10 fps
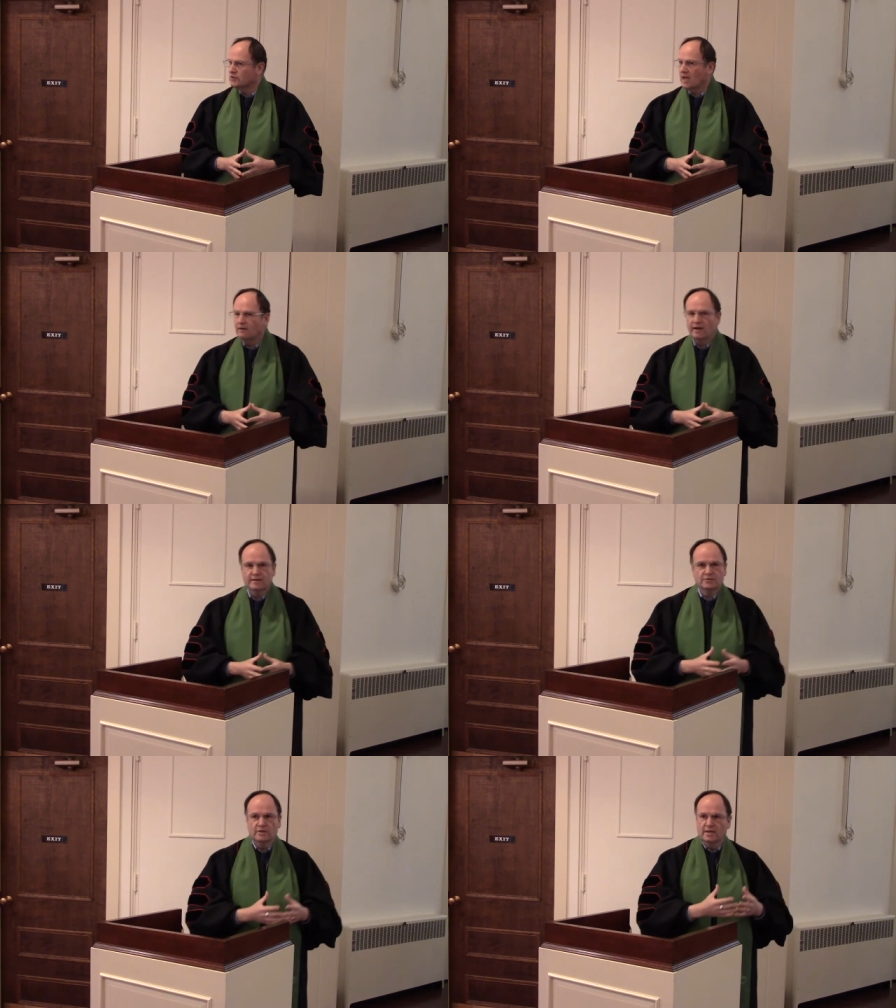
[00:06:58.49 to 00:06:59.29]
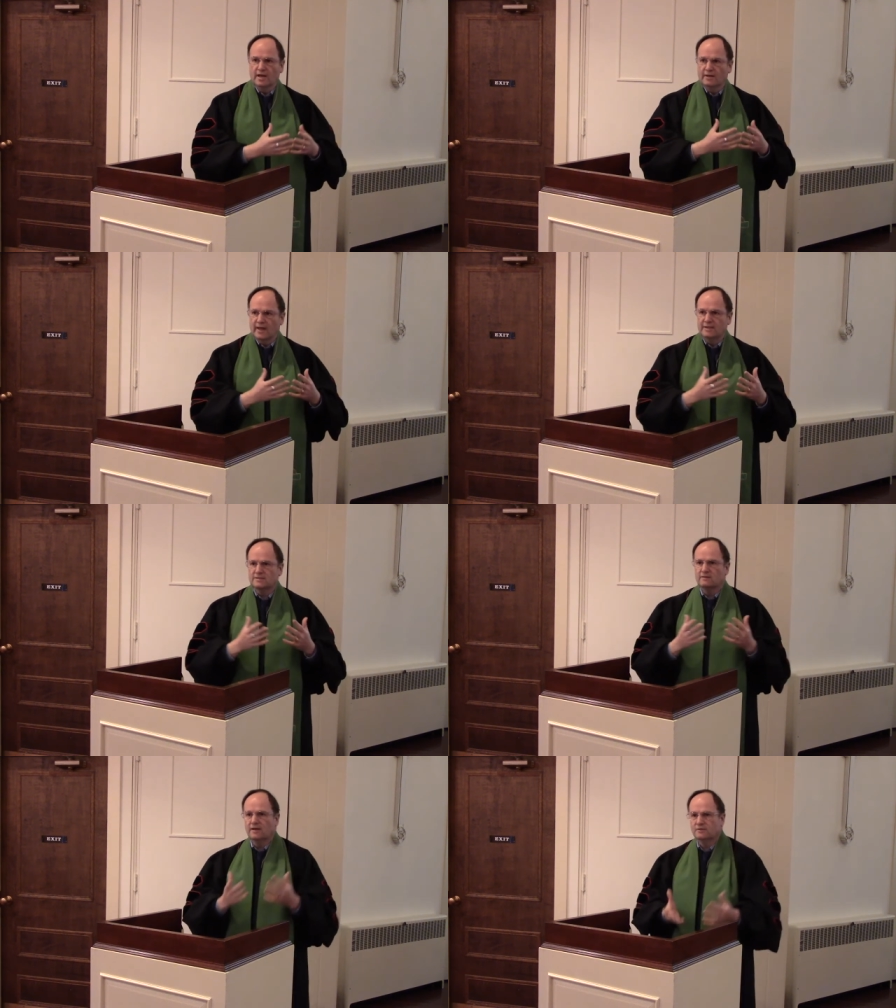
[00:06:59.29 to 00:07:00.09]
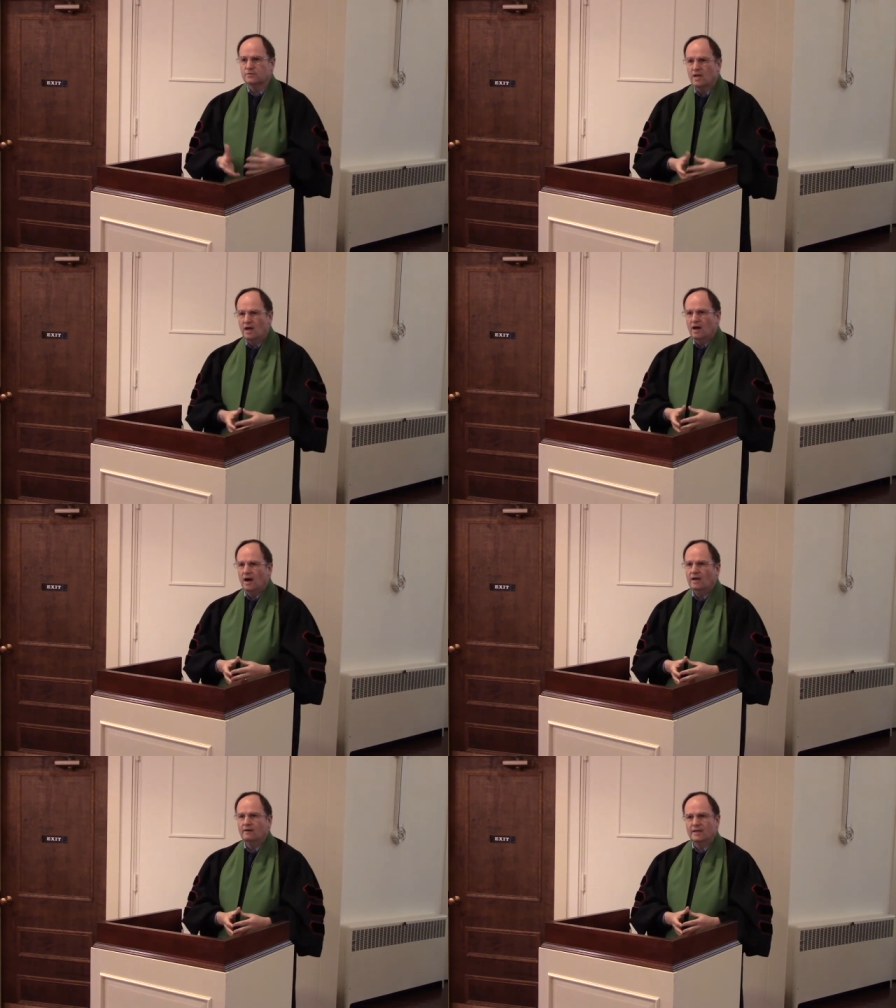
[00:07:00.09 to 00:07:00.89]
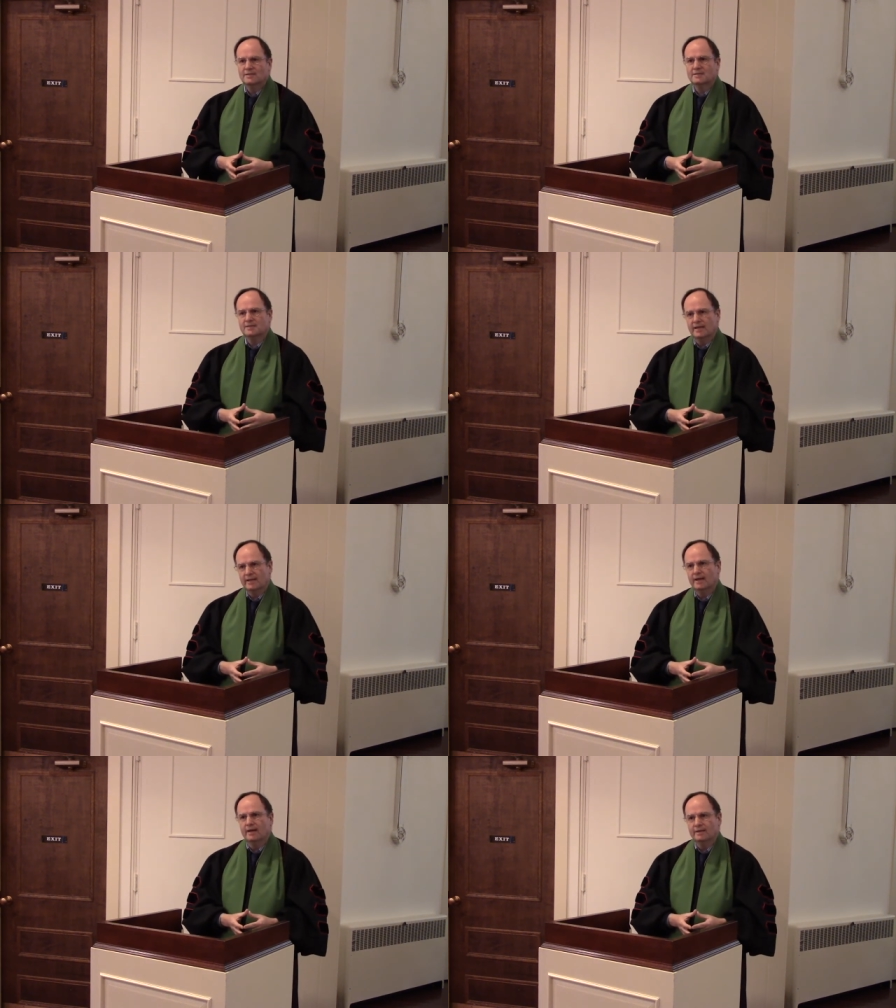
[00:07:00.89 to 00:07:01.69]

I like to eat a nice lunch. I like to take a